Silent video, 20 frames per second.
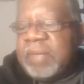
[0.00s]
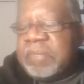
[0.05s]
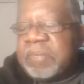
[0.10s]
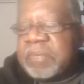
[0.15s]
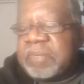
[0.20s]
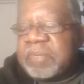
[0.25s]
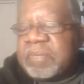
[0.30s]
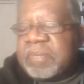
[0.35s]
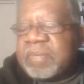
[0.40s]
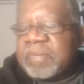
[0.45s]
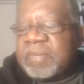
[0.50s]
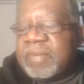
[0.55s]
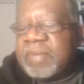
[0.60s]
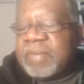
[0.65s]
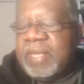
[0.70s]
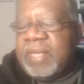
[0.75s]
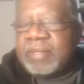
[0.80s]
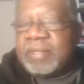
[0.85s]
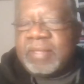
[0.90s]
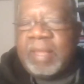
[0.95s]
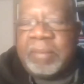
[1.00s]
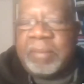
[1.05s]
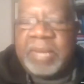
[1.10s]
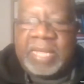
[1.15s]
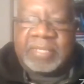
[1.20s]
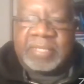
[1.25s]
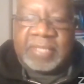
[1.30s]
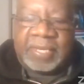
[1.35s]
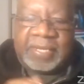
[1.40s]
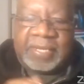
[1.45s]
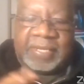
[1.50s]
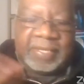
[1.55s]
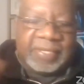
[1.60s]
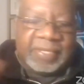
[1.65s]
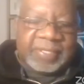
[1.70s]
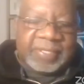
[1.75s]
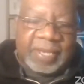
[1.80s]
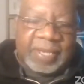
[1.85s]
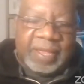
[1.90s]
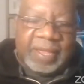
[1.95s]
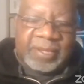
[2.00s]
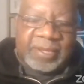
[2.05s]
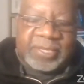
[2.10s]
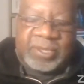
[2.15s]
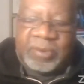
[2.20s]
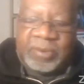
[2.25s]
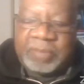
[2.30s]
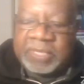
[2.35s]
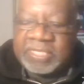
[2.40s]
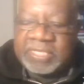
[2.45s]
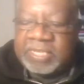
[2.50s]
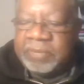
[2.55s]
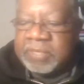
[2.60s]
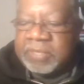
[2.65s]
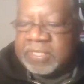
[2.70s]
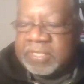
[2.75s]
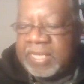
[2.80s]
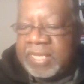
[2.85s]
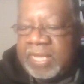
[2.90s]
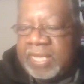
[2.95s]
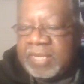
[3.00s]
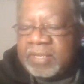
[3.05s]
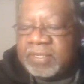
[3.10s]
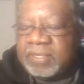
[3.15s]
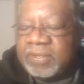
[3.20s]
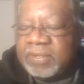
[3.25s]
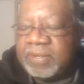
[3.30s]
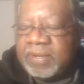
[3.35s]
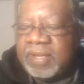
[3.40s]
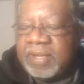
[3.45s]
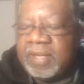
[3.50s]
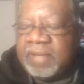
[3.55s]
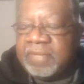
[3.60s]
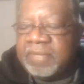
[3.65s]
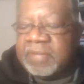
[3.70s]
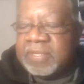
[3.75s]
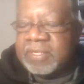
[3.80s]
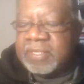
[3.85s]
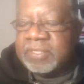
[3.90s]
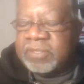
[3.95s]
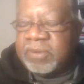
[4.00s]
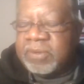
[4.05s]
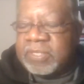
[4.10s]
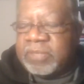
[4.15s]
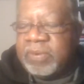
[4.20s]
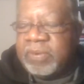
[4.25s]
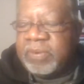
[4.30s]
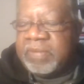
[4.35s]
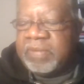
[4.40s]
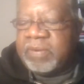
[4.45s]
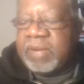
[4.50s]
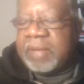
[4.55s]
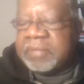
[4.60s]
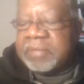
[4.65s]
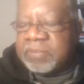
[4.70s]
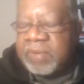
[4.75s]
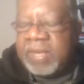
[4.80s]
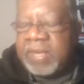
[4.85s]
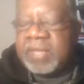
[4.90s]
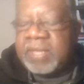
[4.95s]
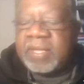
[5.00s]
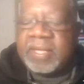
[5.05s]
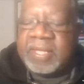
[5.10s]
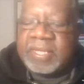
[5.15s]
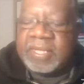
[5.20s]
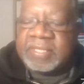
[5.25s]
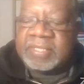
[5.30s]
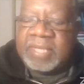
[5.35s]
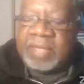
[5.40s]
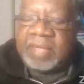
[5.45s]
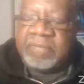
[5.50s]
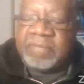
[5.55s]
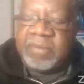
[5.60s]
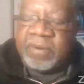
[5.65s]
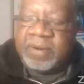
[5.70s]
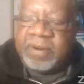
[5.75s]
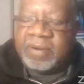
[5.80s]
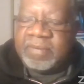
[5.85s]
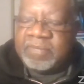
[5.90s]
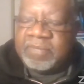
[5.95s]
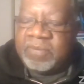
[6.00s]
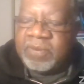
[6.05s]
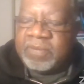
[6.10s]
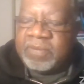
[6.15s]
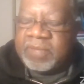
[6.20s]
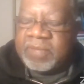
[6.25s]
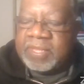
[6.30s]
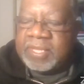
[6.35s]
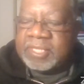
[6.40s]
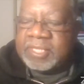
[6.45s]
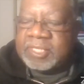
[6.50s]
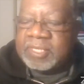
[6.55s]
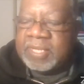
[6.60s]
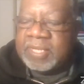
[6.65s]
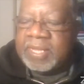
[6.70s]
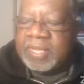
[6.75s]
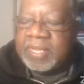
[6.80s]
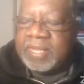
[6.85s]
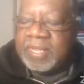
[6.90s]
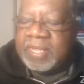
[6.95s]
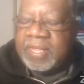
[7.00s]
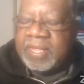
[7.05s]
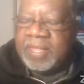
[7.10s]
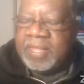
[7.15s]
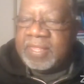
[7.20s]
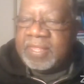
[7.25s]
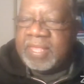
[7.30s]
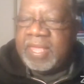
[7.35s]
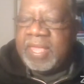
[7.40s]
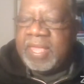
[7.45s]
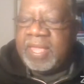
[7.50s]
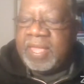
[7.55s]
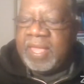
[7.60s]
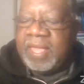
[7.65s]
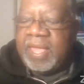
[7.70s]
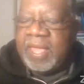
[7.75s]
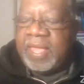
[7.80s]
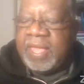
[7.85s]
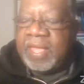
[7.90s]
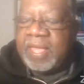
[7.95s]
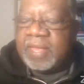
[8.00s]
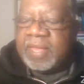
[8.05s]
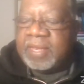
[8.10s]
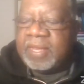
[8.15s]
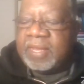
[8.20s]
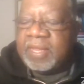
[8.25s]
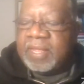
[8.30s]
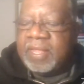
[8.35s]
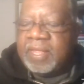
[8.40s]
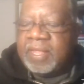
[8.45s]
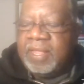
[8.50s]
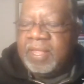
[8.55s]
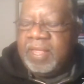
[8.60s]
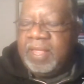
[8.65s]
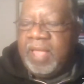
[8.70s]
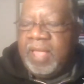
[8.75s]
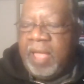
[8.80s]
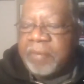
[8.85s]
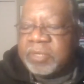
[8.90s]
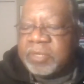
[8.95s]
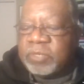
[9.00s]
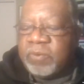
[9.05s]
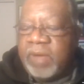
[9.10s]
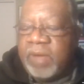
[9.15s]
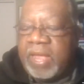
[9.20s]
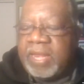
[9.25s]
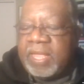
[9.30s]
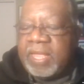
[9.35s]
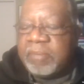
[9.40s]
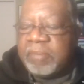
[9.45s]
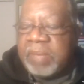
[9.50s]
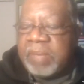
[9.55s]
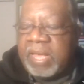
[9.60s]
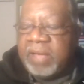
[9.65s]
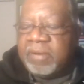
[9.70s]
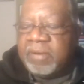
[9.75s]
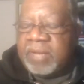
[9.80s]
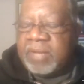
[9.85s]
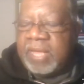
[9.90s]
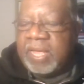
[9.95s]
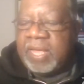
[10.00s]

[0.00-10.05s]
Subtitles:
mean, it's a long story, but she was editor of the Georgia Review, and I was writing an essay for her for this thing, and I was writing about.